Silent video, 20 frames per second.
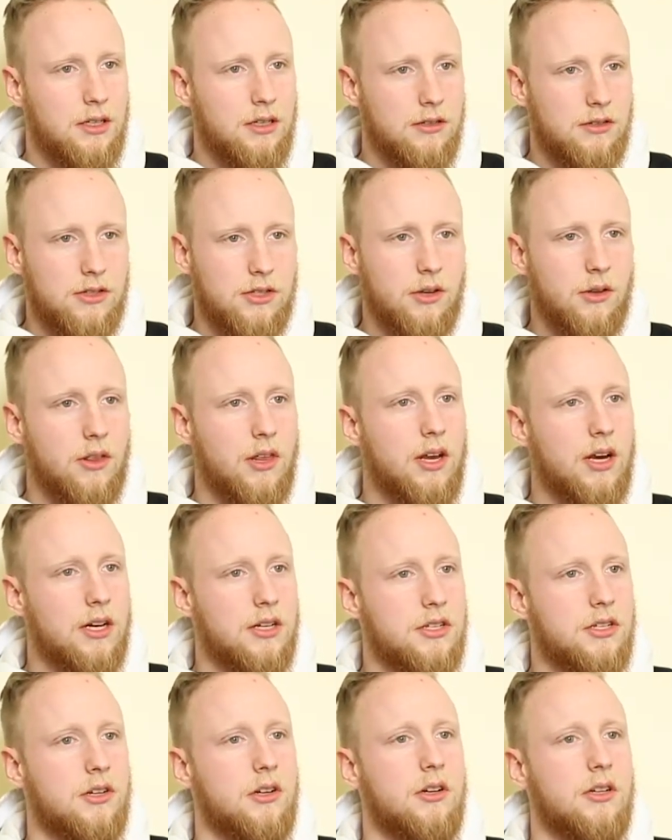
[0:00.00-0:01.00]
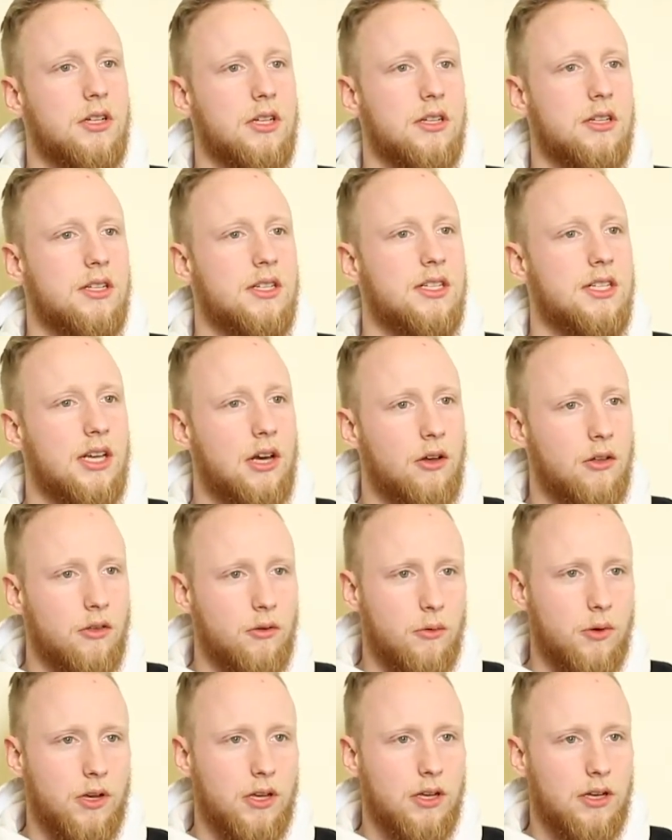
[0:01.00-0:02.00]
So then I started to sell the
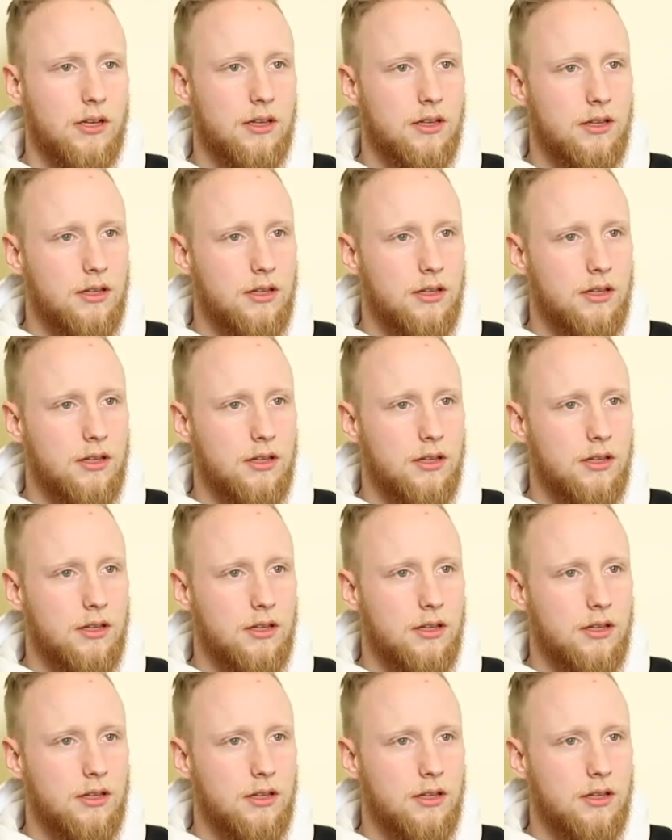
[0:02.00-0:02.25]
weed,